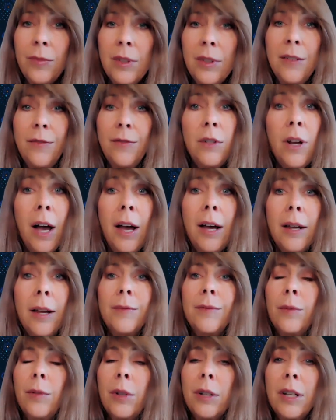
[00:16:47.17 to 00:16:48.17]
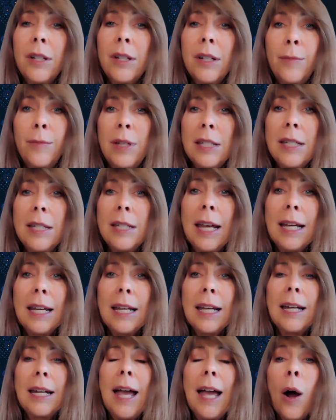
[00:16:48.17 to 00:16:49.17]
If not, we're going to be
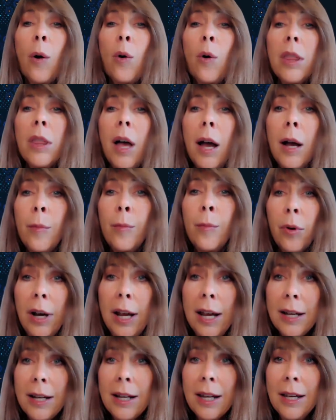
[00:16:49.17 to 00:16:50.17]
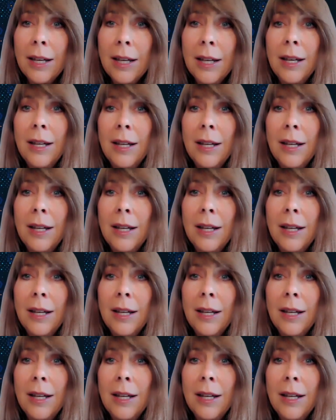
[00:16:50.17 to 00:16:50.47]
taking an hour-long break.